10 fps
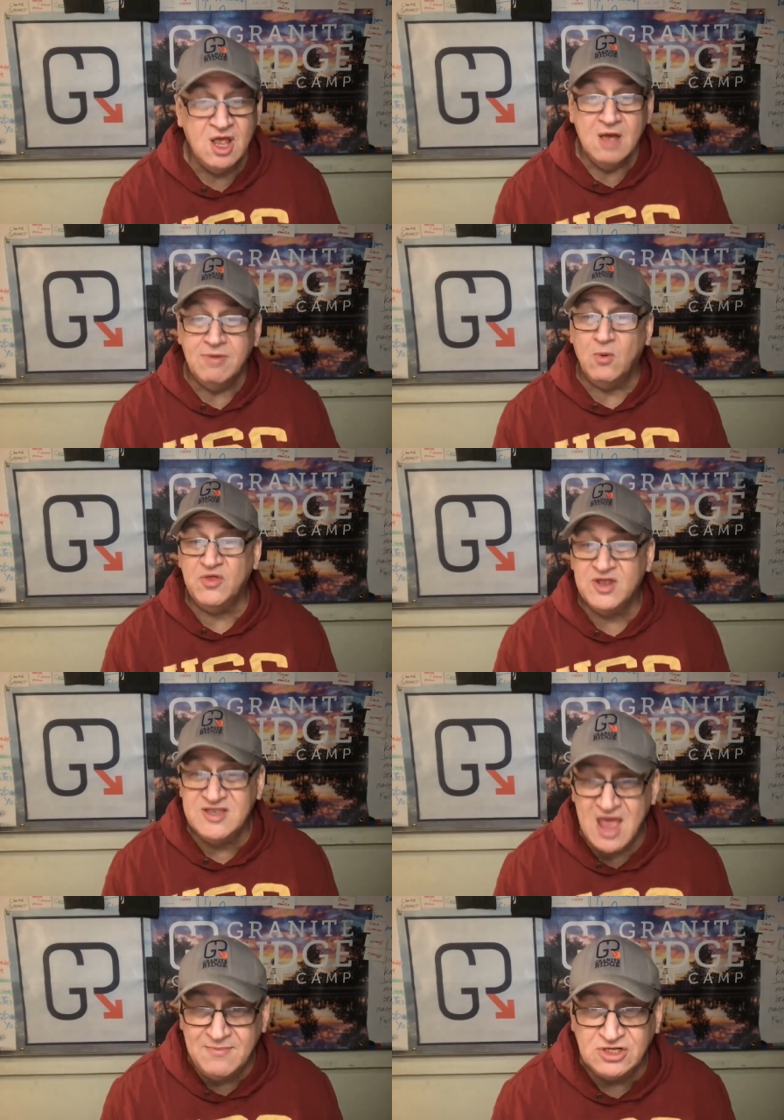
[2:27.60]
but with a
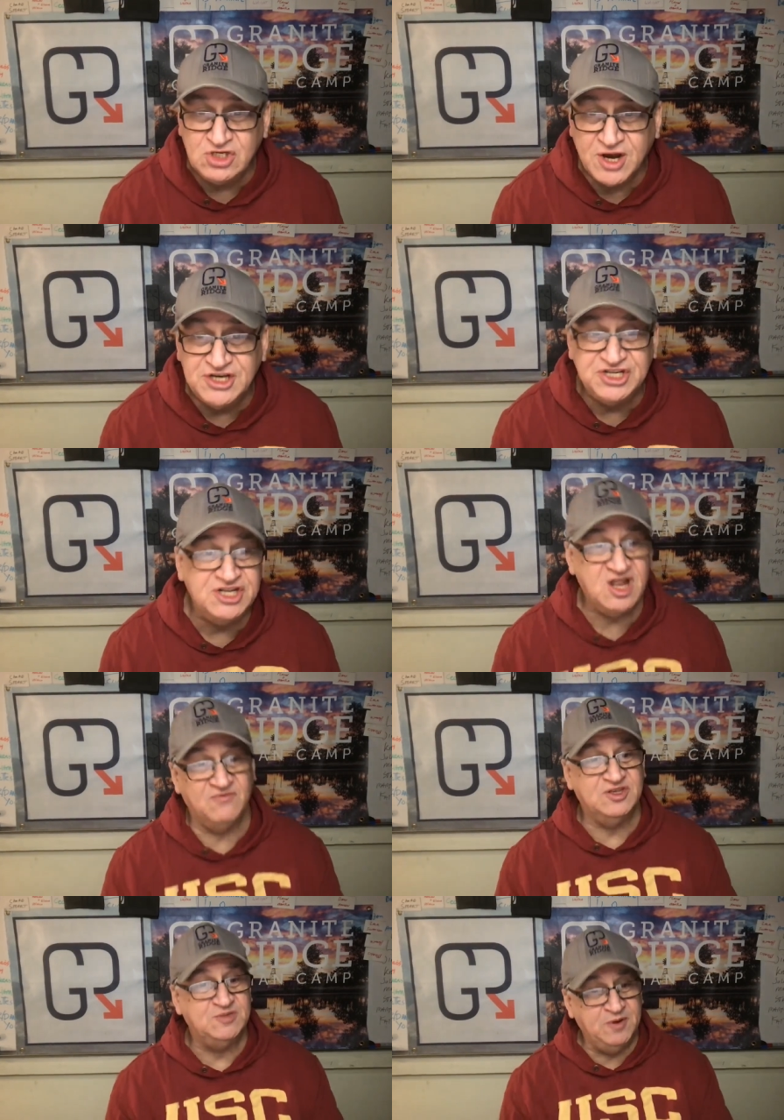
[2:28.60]
demonstration
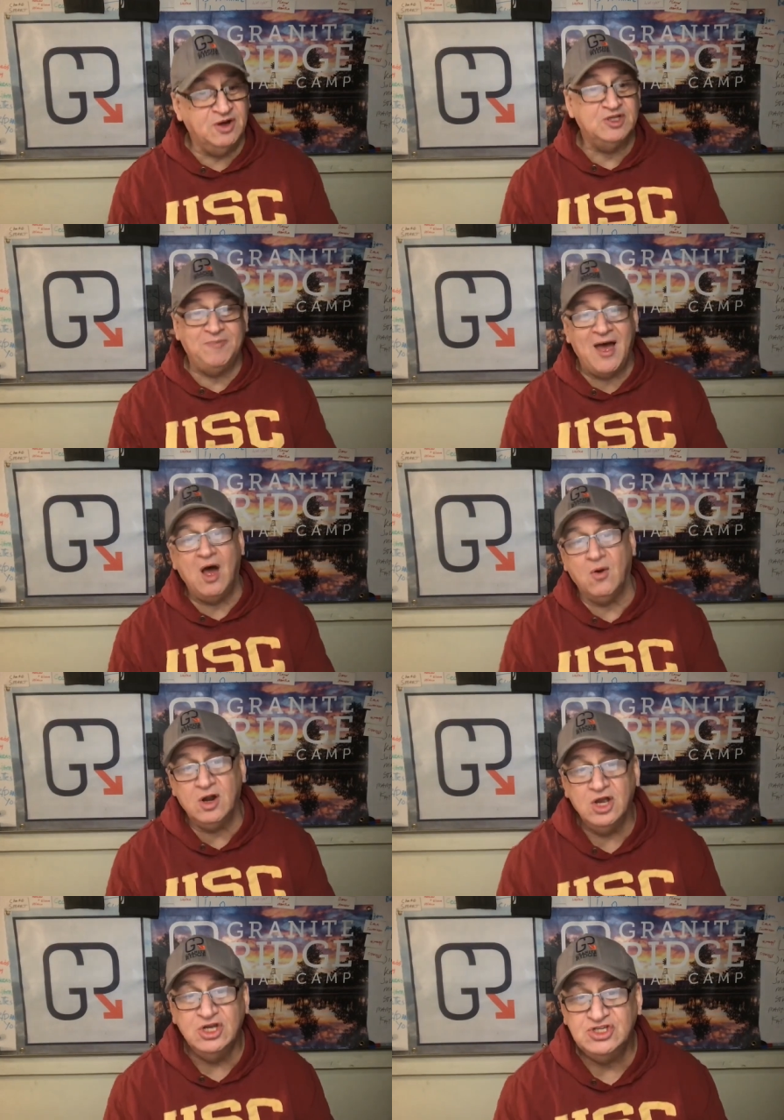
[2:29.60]
of the Spirit's
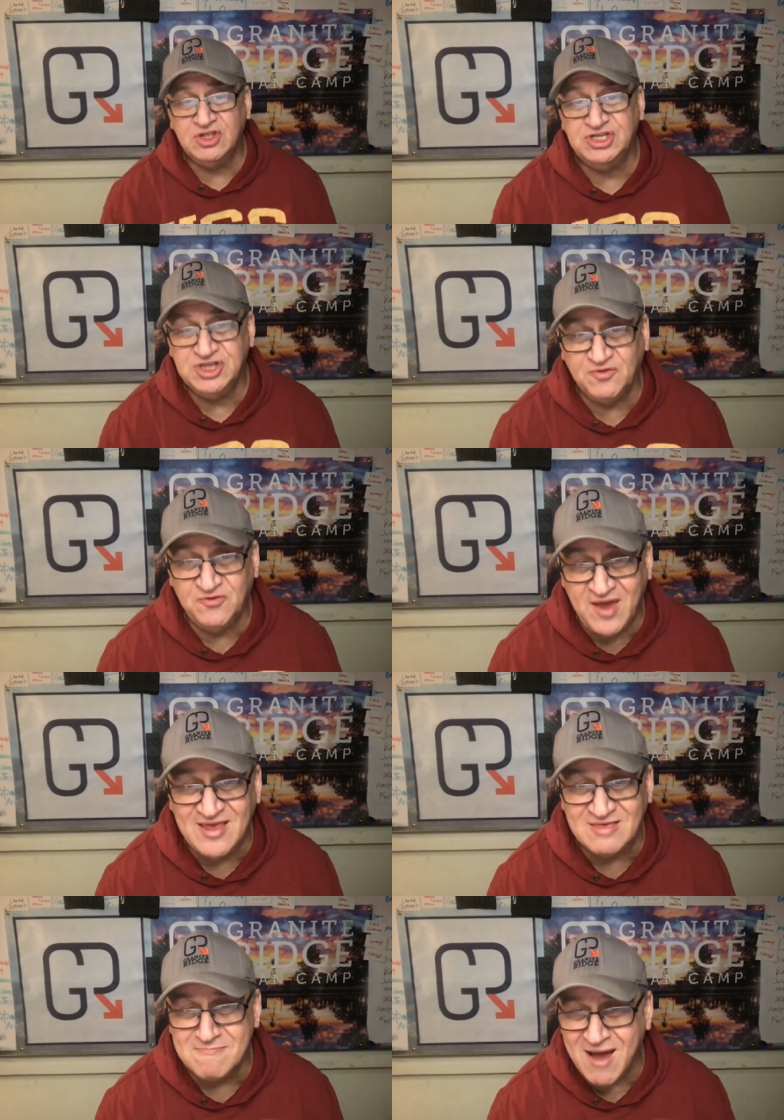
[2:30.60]
power, so that your
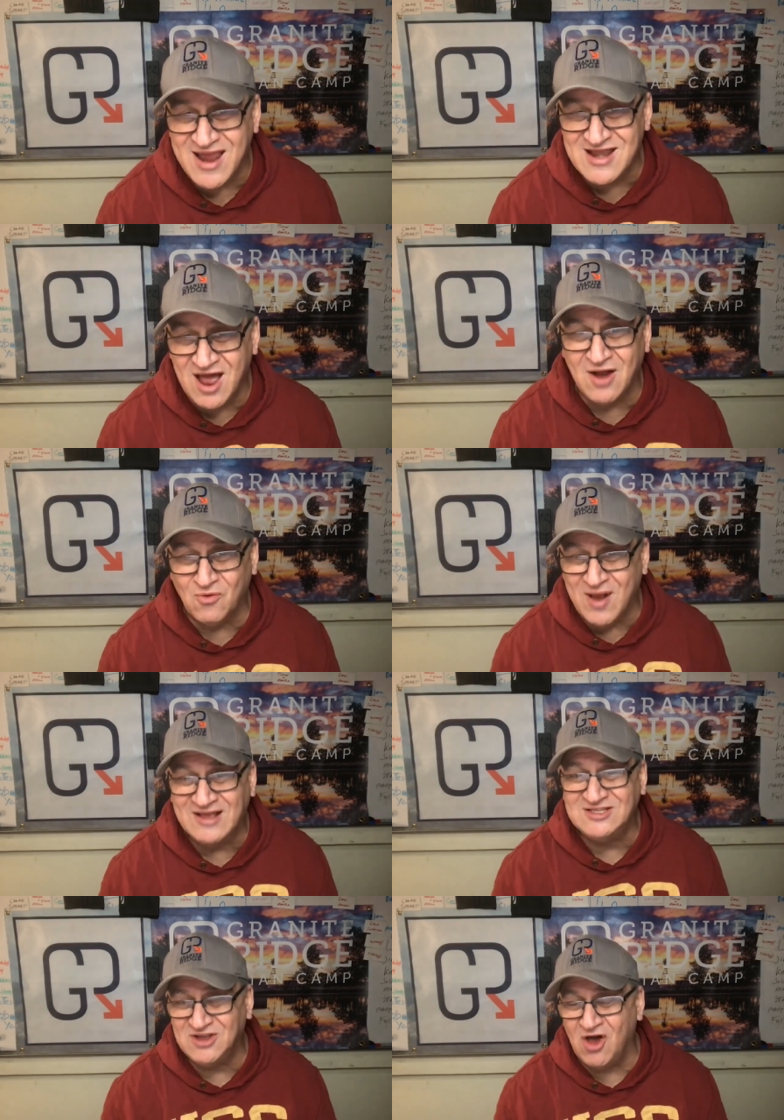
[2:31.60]
faith might not
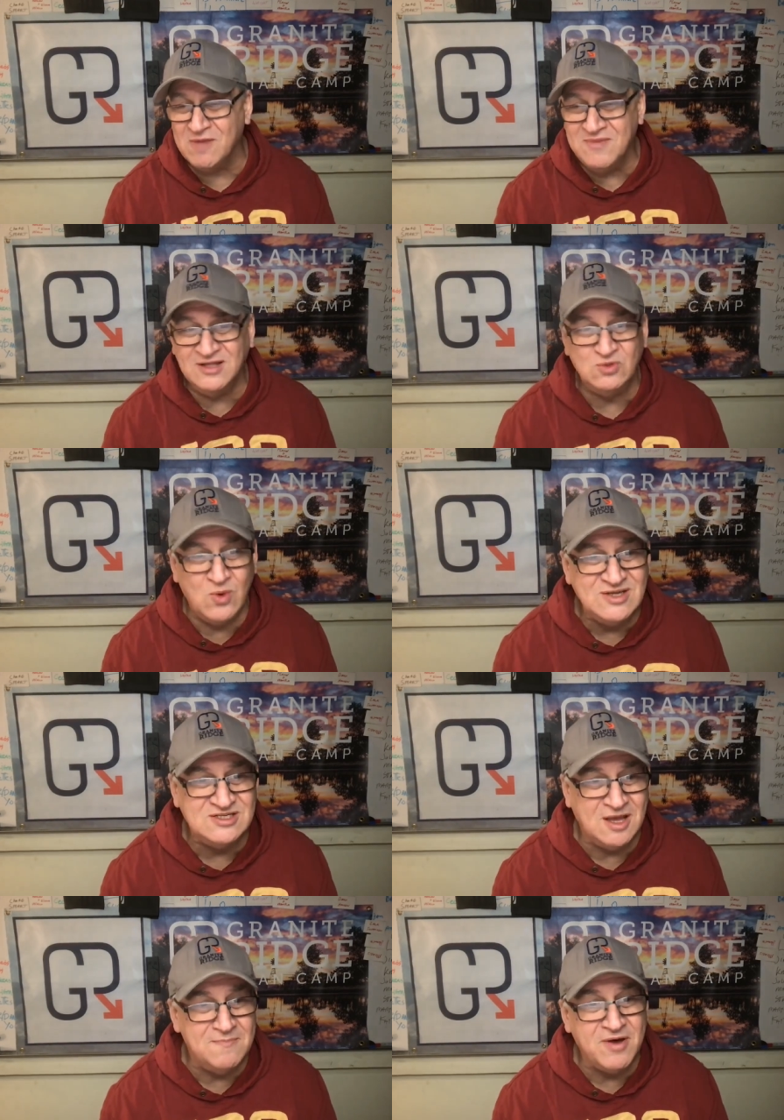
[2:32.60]
rest on men's
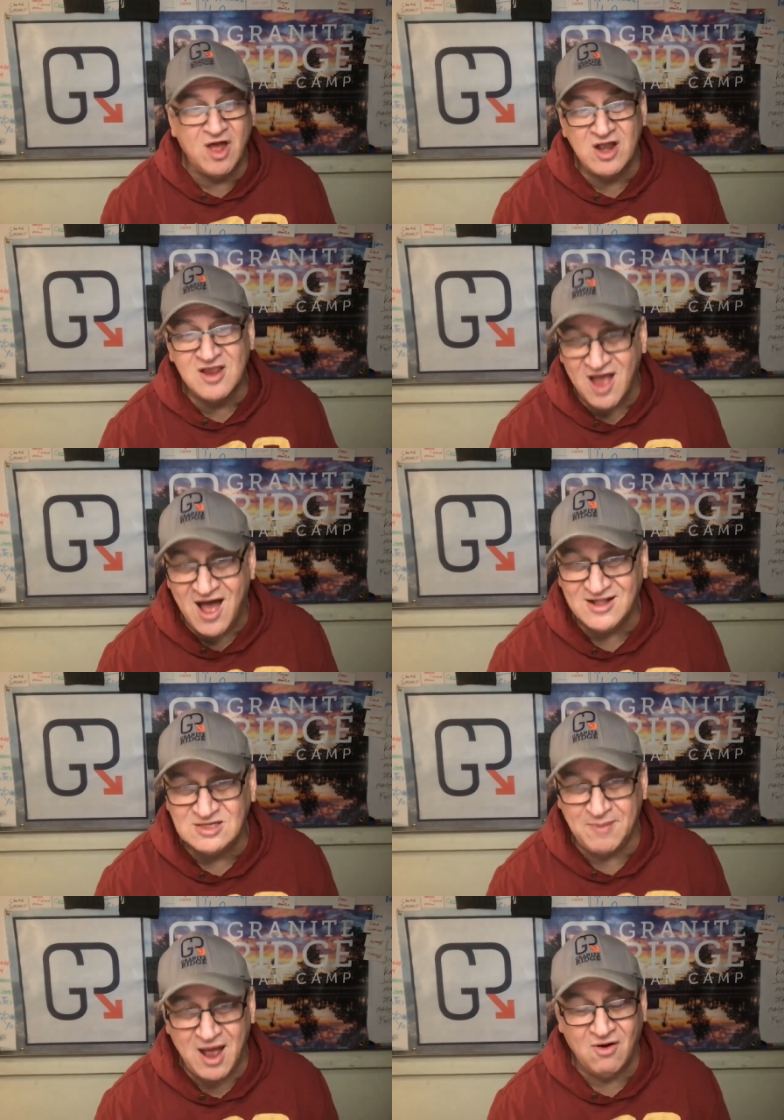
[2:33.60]
wisdom, but on God's
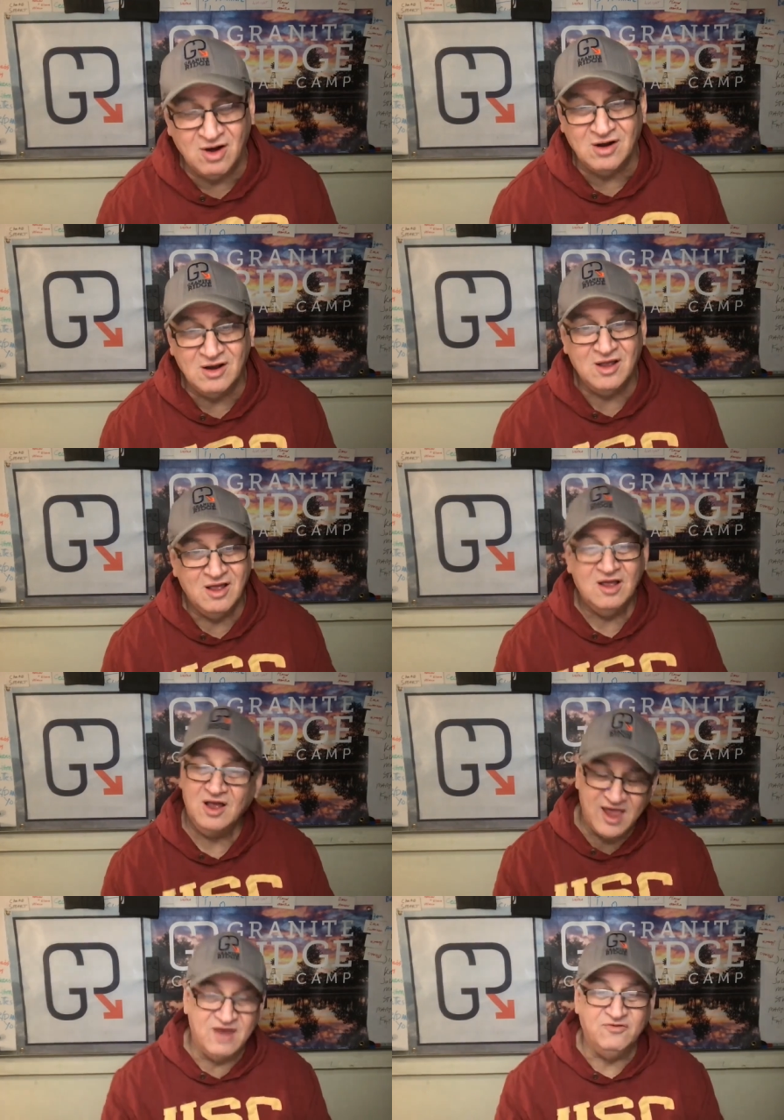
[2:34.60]
power.
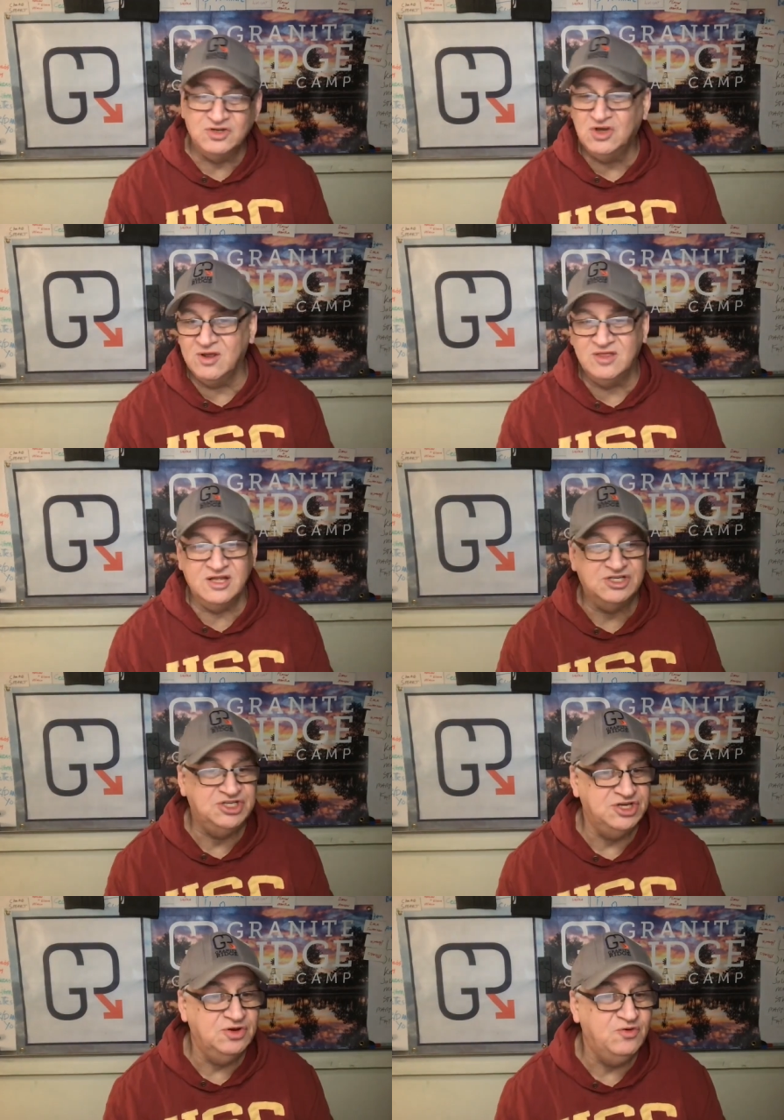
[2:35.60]
Again, 1 Corinthians
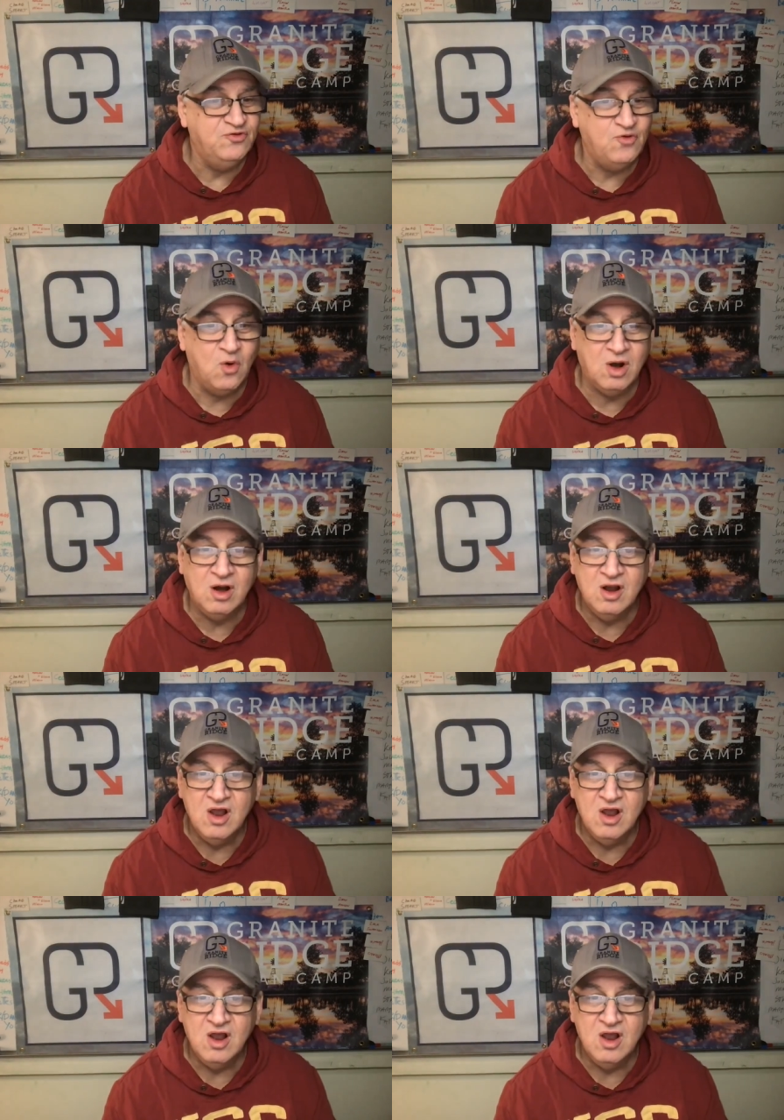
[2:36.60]
2 4